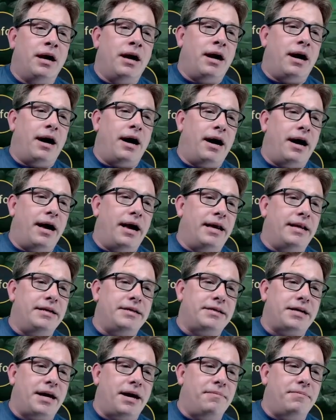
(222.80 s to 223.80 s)

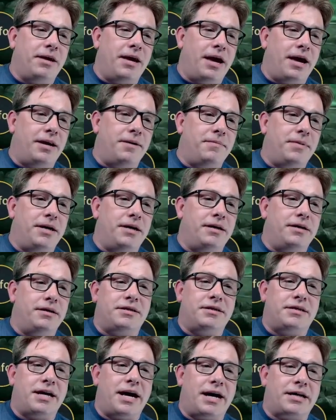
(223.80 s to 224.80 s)
Anytime the enemy
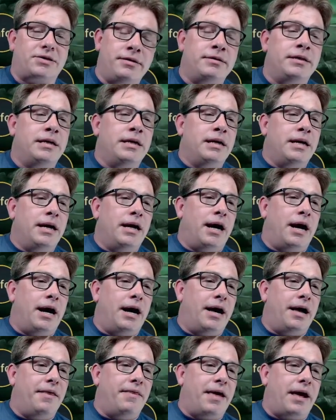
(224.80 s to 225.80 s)
attacks,
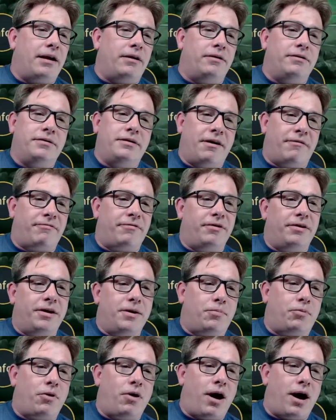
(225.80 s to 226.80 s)
that'll definitely
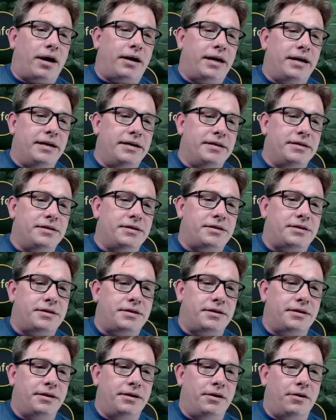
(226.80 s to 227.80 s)
proc his,
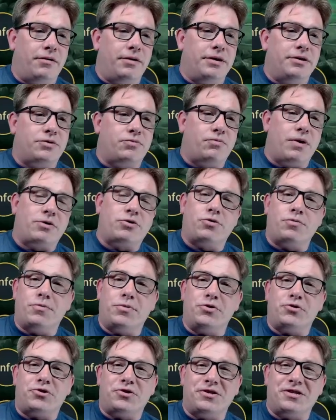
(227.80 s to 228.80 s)
his
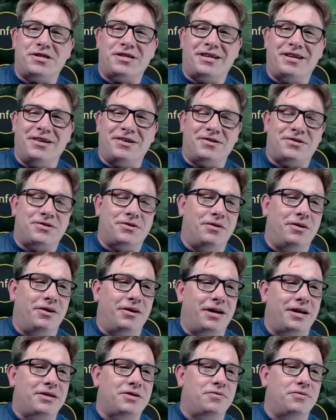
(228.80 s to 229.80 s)
retribution skill. So he'll
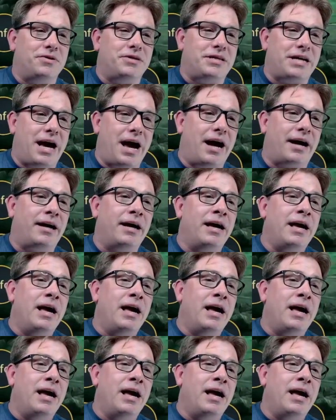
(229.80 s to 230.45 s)
get to attack.